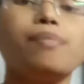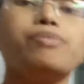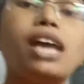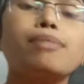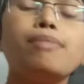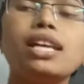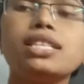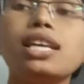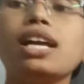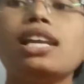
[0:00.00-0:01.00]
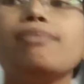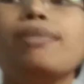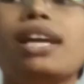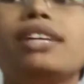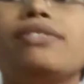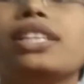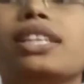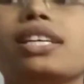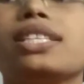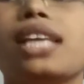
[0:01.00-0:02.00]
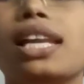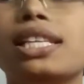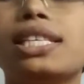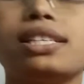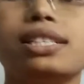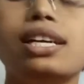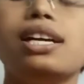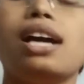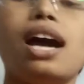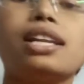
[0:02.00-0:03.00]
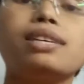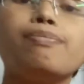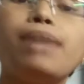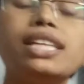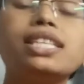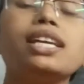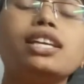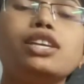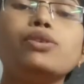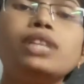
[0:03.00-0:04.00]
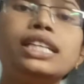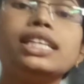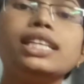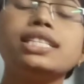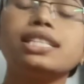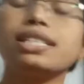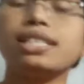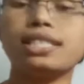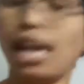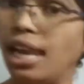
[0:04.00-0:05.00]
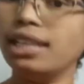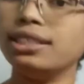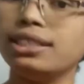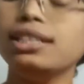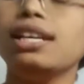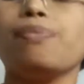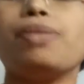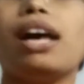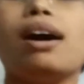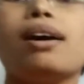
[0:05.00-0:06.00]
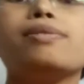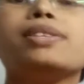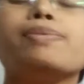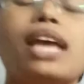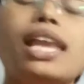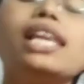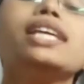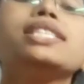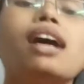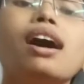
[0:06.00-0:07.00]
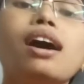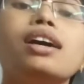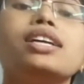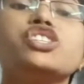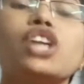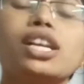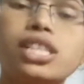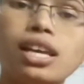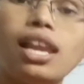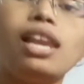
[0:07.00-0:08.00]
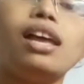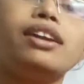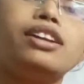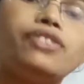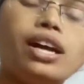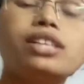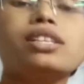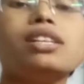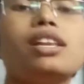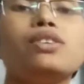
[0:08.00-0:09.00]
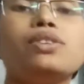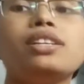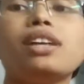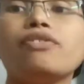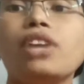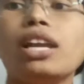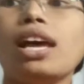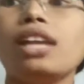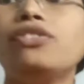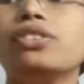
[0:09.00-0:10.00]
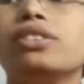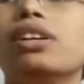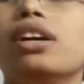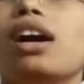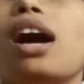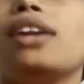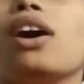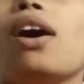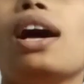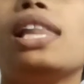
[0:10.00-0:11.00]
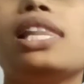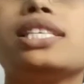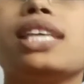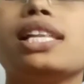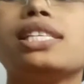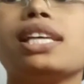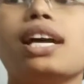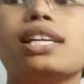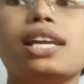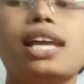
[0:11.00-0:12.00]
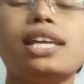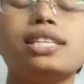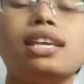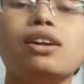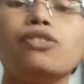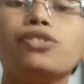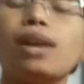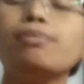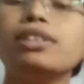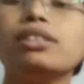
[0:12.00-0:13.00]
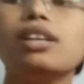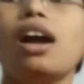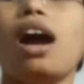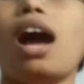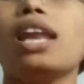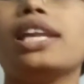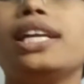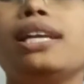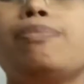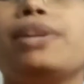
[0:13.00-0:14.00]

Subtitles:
they are basically made with cells, or basic unit is cell. The cell is the structural and functional unit of the life, and all the cells are arising from already